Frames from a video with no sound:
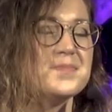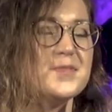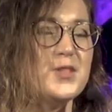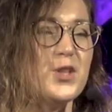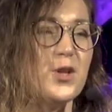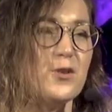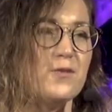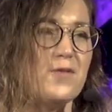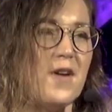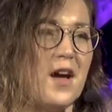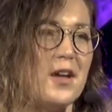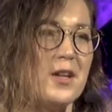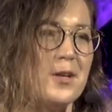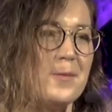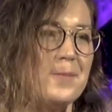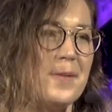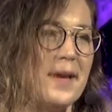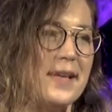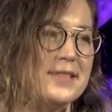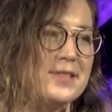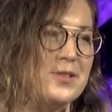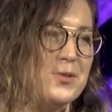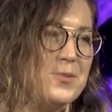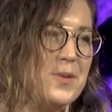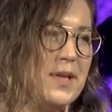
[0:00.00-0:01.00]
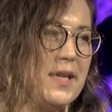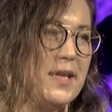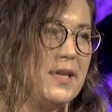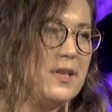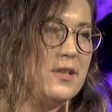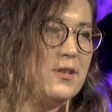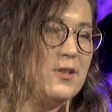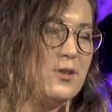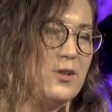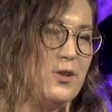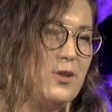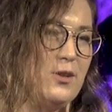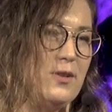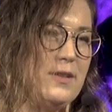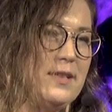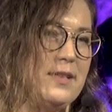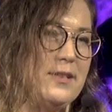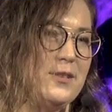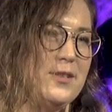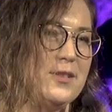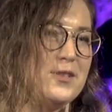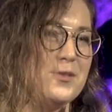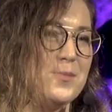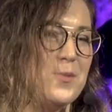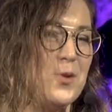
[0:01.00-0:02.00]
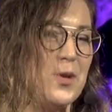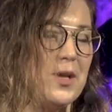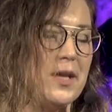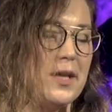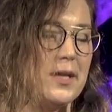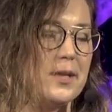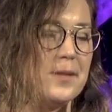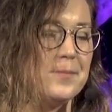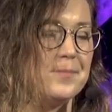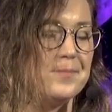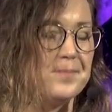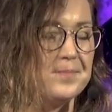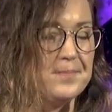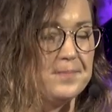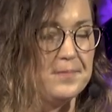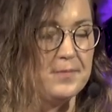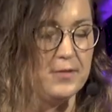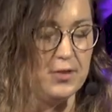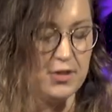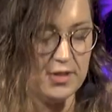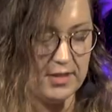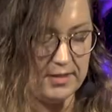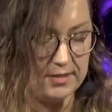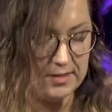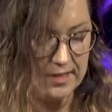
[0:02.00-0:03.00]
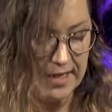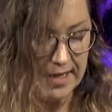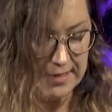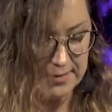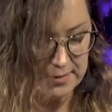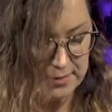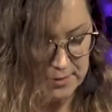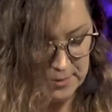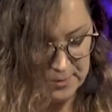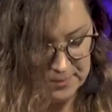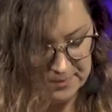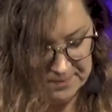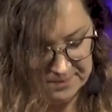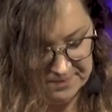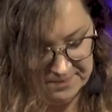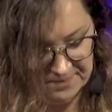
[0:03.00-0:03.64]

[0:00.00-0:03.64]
Your father passed away earlier this morning, she says.